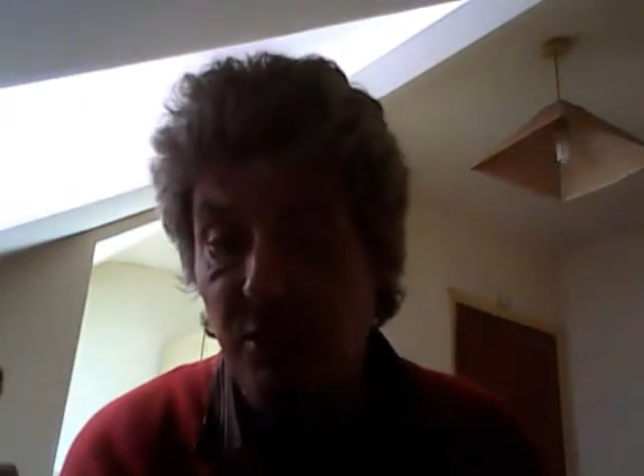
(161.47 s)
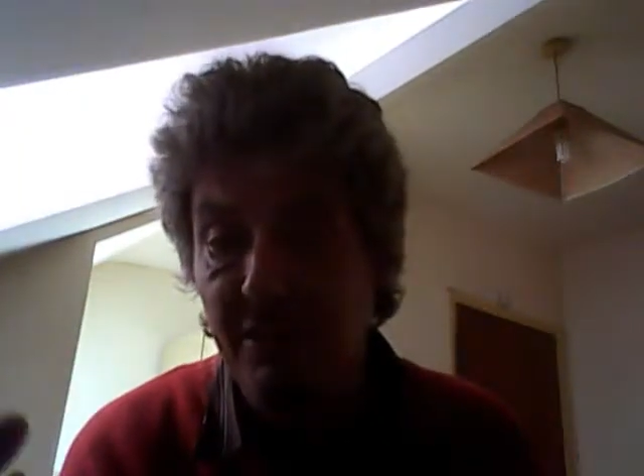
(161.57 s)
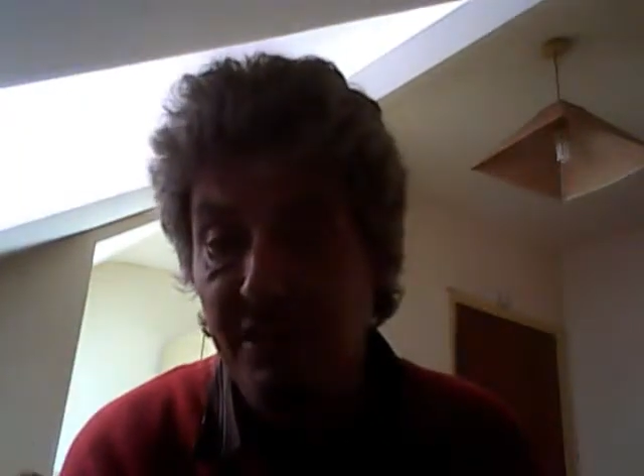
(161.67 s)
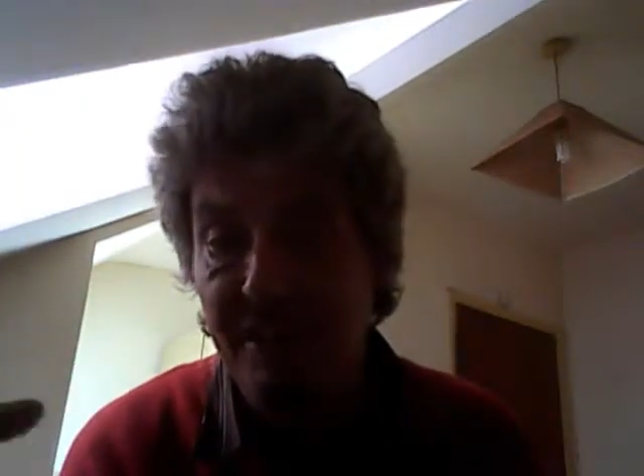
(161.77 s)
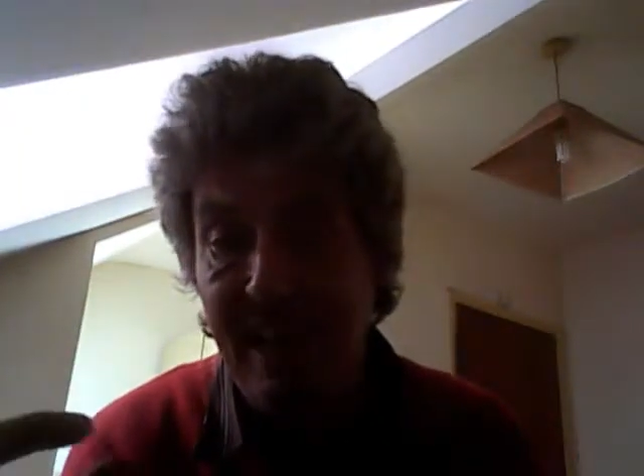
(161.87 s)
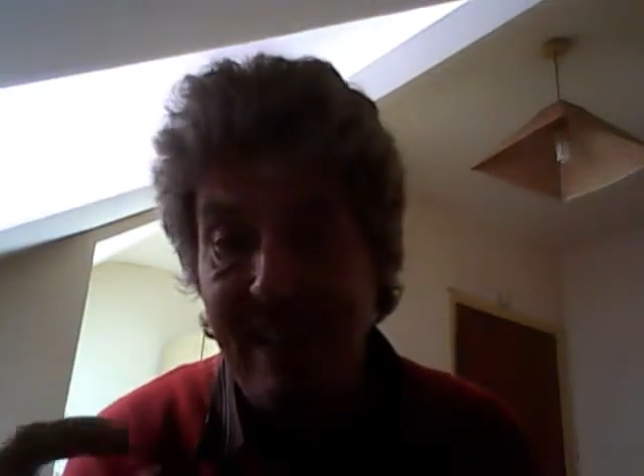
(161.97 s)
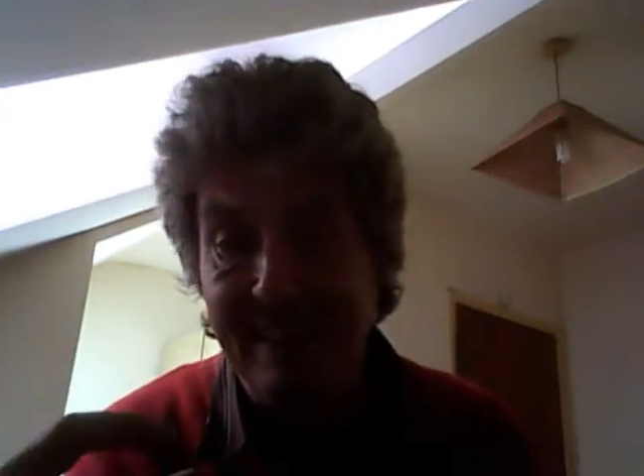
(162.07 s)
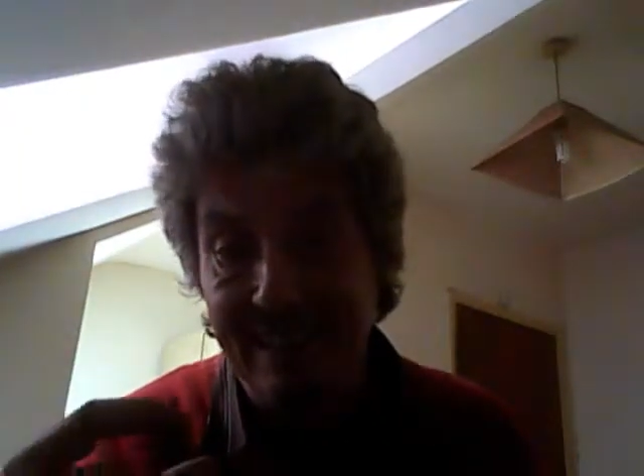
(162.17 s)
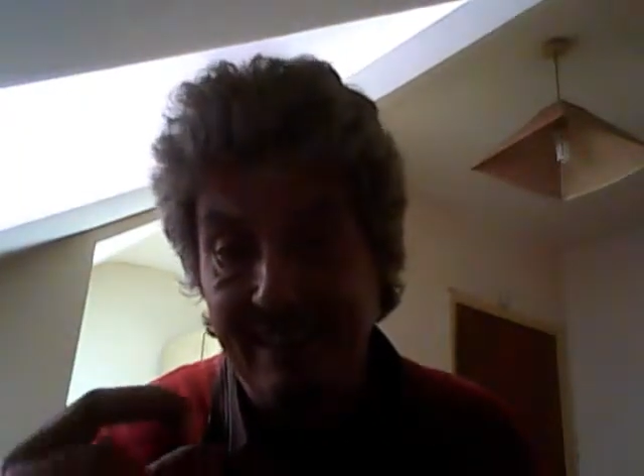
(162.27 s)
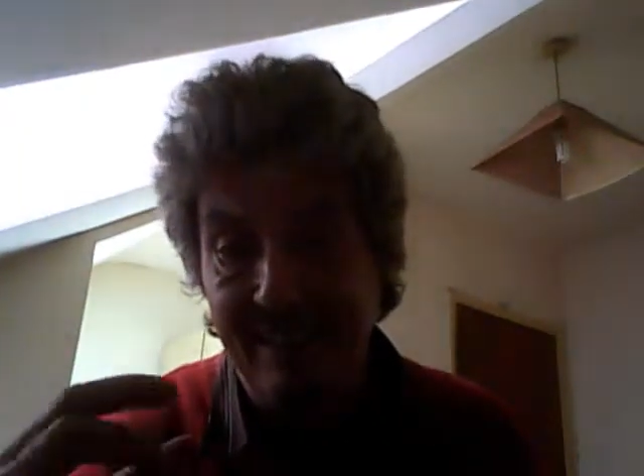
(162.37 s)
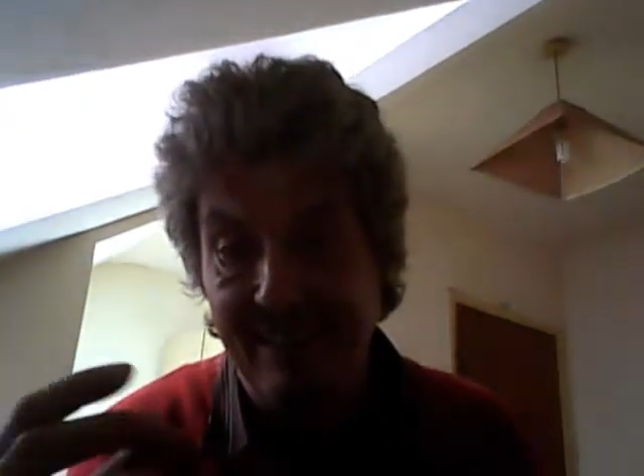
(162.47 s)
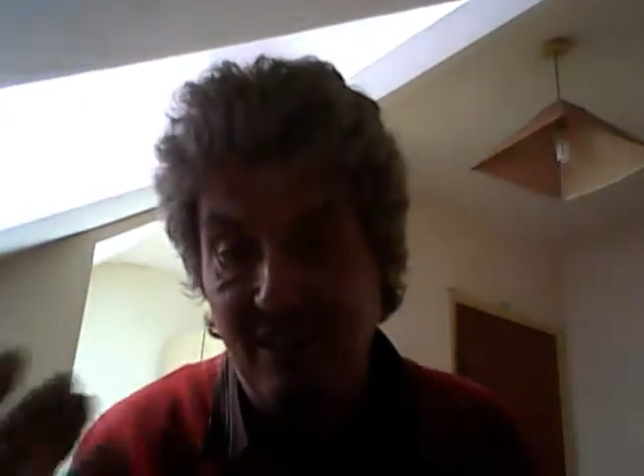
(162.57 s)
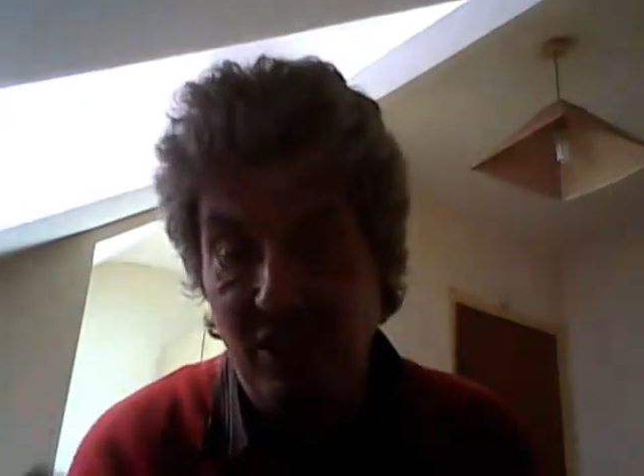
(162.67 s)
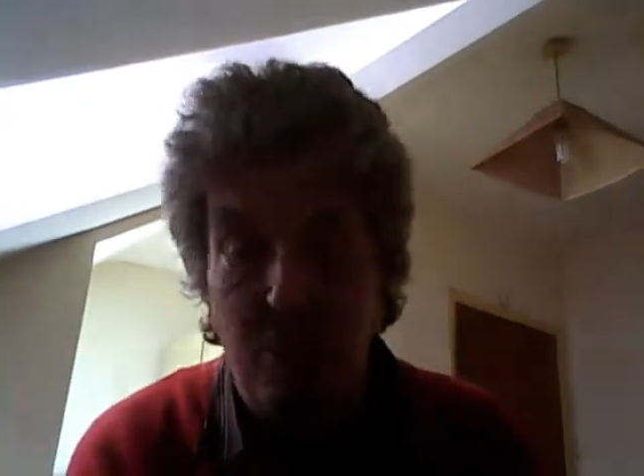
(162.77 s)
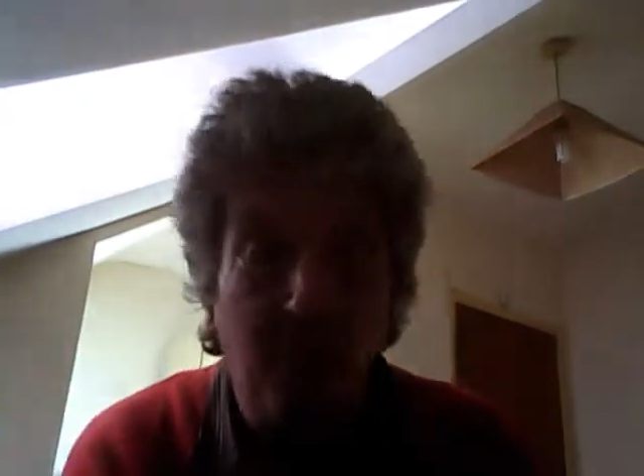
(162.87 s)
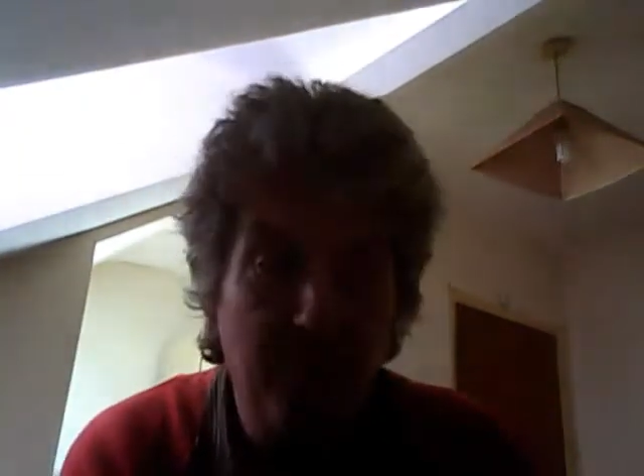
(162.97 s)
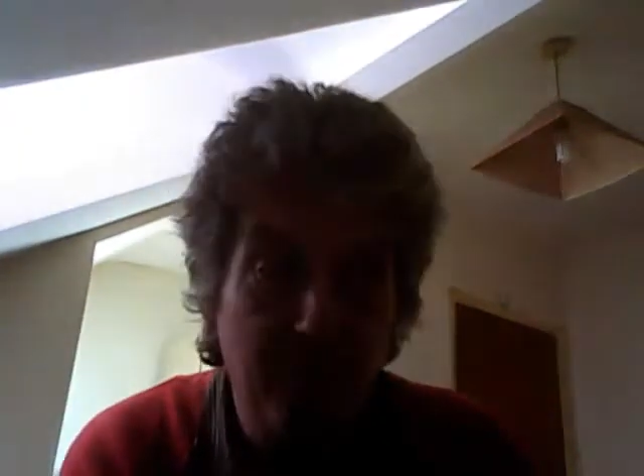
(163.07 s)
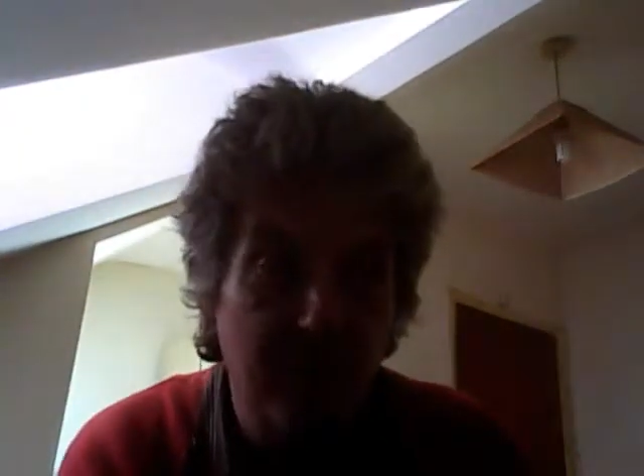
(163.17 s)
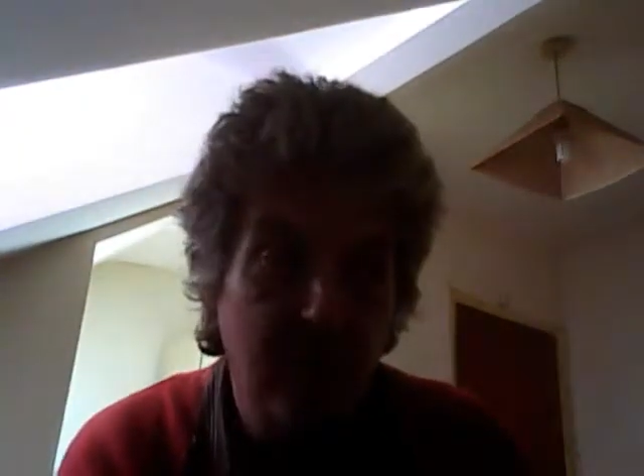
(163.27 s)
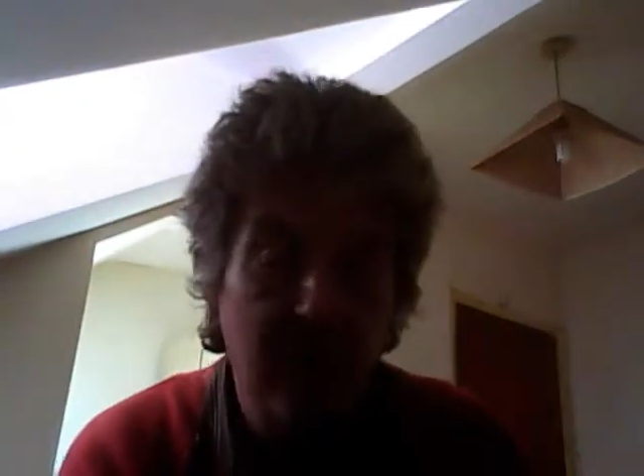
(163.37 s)
to understand this, I
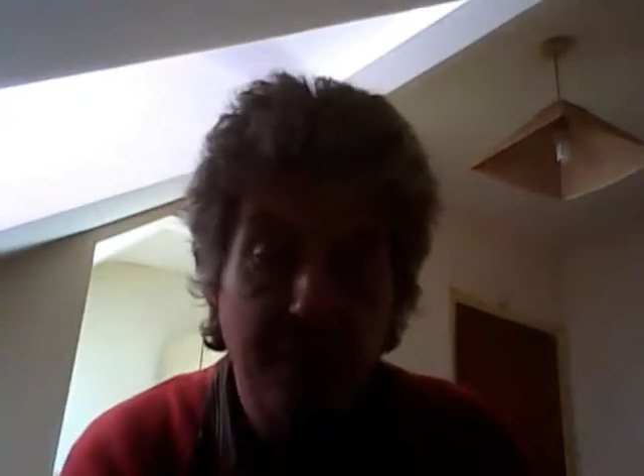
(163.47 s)
suppose,